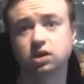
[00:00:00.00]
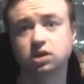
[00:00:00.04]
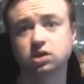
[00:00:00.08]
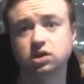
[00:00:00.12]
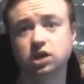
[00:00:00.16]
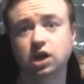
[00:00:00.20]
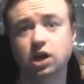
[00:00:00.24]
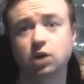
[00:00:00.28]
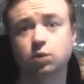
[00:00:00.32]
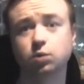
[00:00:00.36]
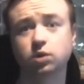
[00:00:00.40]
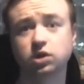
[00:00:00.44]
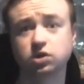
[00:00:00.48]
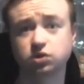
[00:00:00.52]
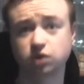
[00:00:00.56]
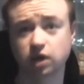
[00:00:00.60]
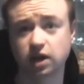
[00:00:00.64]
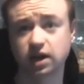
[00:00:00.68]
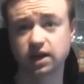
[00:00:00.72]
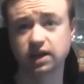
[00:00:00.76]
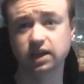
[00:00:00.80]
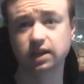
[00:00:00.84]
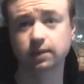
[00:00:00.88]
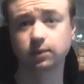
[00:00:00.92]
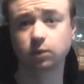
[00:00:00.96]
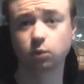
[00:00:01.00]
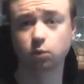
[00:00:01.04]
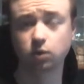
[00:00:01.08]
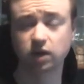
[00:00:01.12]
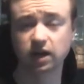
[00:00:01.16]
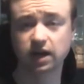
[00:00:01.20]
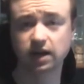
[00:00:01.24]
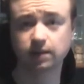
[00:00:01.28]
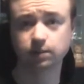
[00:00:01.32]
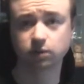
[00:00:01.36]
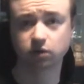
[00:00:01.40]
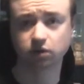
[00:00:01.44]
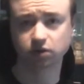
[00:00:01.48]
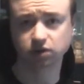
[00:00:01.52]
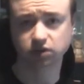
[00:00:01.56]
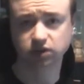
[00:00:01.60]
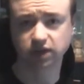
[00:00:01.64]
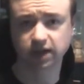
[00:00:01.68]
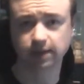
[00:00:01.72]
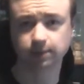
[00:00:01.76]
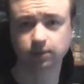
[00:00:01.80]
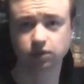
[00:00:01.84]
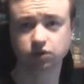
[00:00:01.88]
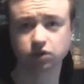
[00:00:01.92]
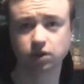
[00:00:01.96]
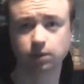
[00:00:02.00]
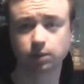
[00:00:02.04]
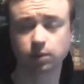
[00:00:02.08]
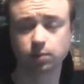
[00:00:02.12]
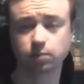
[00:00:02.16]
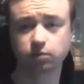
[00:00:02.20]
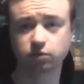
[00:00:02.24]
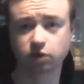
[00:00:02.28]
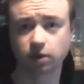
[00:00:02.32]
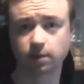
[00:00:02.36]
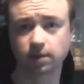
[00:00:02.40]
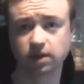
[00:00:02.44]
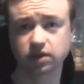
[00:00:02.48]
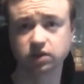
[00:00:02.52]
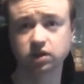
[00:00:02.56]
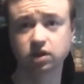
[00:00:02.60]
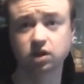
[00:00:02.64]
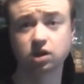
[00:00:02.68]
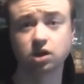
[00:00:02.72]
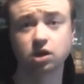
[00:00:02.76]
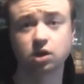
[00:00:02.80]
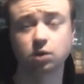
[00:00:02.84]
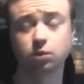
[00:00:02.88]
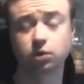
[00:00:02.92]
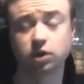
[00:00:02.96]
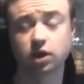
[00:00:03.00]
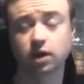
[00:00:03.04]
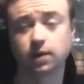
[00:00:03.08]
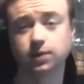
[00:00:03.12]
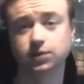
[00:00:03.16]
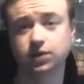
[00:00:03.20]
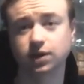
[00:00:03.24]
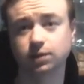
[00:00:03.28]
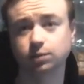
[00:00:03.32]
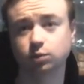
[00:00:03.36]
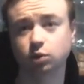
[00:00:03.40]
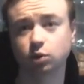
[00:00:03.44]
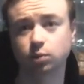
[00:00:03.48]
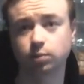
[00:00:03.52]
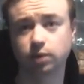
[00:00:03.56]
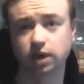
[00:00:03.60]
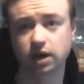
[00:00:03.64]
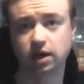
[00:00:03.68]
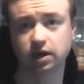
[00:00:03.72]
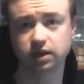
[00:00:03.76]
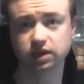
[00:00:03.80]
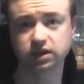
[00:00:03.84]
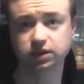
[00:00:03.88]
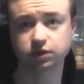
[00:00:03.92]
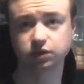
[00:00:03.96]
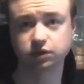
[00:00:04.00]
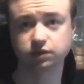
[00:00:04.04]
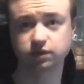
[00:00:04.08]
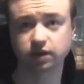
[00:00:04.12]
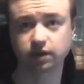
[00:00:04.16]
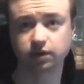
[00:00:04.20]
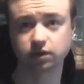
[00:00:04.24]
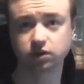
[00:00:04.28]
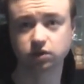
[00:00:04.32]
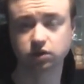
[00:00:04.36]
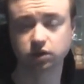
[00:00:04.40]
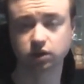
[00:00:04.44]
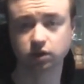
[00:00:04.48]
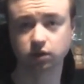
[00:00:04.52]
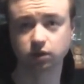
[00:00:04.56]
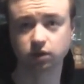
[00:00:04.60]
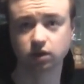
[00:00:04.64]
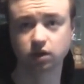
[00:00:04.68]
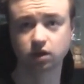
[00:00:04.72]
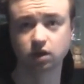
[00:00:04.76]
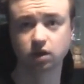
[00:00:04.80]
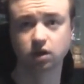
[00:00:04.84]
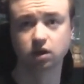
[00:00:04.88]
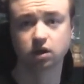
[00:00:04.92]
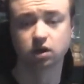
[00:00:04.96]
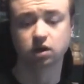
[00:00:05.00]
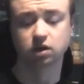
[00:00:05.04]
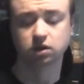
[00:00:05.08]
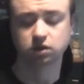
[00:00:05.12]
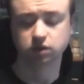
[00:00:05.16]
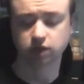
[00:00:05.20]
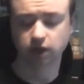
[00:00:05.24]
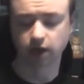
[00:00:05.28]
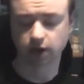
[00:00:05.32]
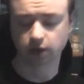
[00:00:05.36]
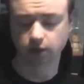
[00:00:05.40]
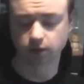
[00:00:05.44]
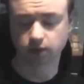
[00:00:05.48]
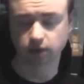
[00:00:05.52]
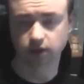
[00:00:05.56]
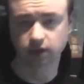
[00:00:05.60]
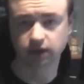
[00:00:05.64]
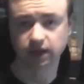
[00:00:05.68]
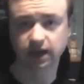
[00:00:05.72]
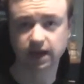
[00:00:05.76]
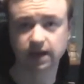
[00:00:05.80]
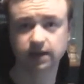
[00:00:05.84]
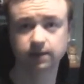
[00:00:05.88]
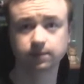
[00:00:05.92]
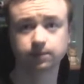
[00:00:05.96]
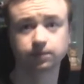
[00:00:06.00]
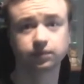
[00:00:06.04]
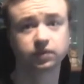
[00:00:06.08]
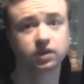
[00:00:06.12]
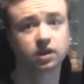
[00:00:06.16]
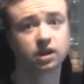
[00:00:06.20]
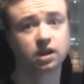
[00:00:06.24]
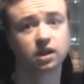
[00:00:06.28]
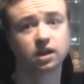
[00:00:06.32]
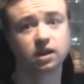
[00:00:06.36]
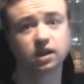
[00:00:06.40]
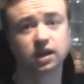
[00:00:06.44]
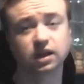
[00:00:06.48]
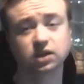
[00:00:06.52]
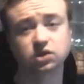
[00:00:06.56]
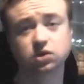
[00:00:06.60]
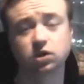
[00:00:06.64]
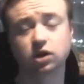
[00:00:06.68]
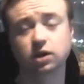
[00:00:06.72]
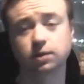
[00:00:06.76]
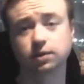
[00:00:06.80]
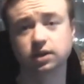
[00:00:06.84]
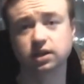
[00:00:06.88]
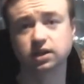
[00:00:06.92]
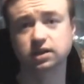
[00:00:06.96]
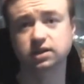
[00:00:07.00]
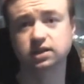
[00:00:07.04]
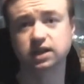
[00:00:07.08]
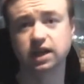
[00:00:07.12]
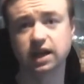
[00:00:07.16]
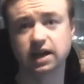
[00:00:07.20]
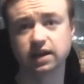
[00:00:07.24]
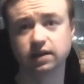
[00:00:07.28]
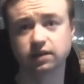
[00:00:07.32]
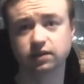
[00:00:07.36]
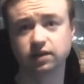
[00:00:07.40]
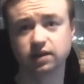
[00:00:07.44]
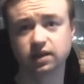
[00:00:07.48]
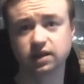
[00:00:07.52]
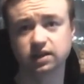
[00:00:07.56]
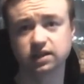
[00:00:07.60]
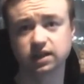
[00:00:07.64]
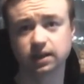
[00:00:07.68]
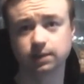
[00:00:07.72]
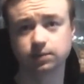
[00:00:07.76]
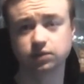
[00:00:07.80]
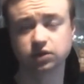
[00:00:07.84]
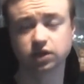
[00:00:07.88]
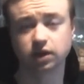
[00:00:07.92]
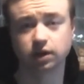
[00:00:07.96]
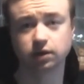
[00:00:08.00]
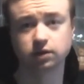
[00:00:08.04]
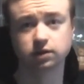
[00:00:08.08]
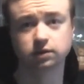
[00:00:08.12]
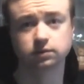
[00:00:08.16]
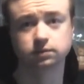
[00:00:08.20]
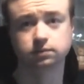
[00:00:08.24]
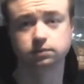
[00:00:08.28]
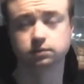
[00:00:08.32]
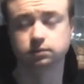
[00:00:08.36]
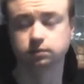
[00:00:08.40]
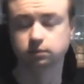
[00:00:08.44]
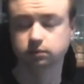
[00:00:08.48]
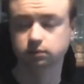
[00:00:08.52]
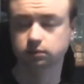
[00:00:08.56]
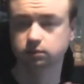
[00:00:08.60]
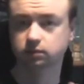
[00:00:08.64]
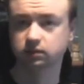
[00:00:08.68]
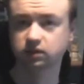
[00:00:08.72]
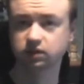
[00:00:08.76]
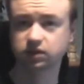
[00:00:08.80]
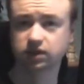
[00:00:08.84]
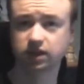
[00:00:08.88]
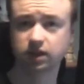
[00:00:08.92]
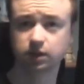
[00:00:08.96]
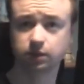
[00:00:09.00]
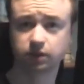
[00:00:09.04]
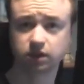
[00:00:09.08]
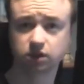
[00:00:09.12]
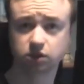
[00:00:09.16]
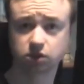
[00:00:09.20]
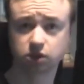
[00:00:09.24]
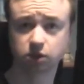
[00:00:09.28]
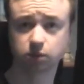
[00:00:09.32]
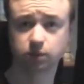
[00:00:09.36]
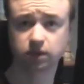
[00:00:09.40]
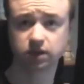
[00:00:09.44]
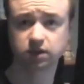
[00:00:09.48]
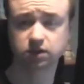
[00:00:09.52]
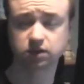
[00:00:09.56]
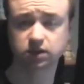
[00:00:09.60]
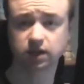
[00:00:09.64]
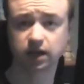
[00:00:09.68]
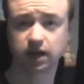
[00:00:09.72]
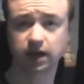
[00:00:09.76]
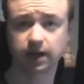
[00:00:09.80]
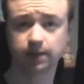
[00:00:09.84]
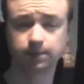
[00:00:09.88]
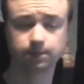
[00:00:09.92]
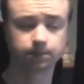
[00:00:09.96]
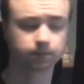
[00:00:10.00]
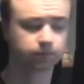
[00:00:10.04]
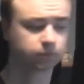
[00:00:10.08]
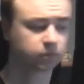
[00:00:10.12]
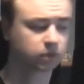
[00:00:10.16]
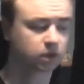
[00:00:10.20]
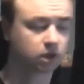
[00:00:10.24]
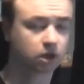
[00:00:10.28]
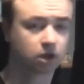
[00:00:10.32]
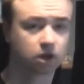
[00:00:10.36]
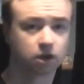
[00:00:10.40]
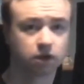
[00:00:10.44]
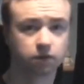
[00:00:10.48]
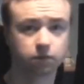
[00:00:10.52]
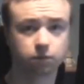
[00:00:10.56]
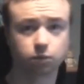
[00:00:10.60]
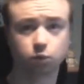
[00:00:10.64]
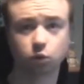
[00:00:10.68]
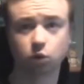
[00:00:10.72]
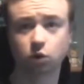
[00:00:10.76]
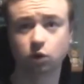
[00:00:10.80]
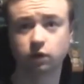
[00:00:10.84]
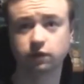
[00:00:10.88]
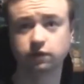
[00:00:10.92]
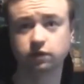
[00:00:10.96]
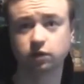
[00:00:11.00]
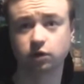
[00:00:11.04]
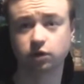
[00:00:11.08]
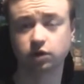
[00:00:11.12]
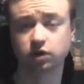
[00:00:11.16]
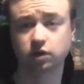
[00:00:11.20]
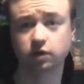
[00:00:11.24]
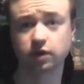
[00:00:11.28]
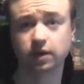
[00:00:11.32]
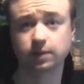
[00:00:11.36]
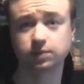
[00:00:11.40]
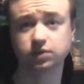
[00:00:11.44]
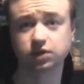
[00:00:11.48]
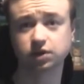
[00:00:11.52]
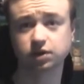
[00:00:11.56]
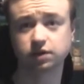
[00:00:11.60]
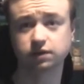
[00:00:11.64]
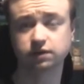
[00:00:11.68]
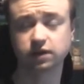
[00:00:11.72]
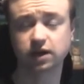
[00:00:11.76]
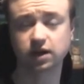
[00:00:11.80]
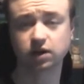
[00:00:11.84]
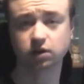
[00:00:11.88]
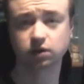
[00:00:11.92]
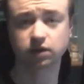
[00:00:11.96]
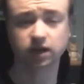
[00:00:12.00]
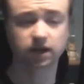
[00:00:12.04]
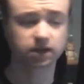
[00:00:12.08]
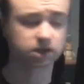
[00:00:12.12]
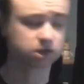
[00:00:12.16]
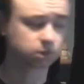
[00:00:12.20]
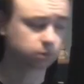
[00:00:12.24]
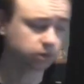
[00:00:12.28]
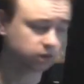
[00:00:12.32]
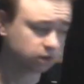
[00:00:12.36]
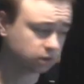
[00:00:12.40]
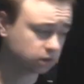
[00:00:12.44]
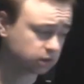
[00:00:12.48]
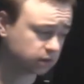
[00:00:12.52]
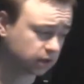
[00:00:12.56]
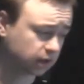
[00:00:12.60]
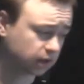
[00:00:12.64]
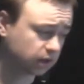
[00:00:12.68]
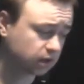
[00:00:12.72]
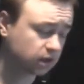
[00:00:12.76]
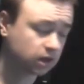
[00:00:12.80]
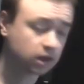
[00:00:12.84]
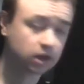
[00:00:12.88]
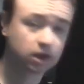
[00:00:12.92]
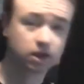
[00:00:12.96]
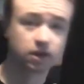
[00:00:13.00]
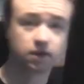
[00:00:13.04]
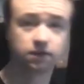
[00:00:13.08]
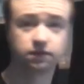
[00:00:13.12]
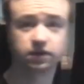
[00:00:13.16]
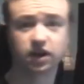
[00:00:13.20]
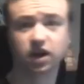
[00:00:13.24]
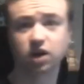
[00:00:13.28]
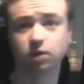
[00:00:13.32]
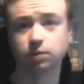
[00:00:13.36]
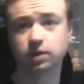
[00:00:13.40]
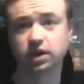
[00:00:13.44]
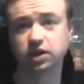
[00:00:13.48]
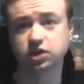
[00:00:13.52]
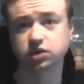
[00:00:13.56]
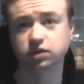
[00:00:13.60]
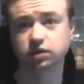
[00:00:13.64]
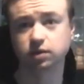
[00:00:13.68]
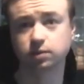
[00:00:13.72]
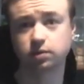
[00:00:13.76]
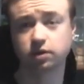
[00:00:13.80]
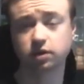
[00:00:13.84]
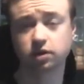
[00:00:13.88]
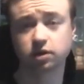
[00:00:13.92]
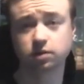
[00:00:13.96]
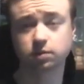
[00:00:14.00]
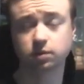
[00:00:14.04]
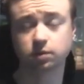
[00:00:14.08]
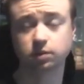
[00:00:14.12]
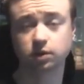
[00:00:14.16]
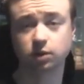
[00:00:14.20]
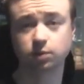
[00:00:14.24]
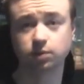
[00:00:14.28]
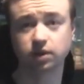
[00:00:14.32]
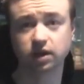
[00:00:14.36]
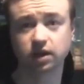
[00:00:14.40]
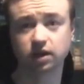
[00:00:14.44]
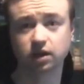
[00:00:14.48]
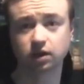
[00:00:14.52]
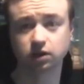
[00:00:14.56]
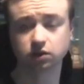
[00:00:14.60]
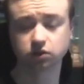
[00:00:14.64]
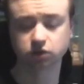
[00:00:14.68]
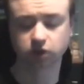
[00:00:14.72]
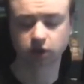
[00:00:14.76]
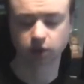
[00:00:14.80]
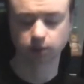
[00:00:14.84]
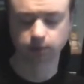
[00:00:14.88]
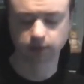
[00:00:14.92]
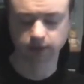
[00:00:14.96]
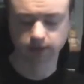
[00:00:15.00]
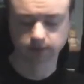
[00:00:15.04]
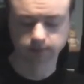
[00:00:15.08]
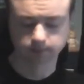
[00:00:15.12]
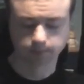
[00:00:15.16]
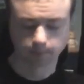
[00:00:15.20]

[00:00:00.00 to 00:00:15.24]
So we're trying, and we will add more as time goes on, we promise. We hope to add more Park Series very soon. So again, that's all I'm going to say in this episode. See you in 2 weeks' time for another episode of VinylCast with another Vinylmation of the month. We will be in October.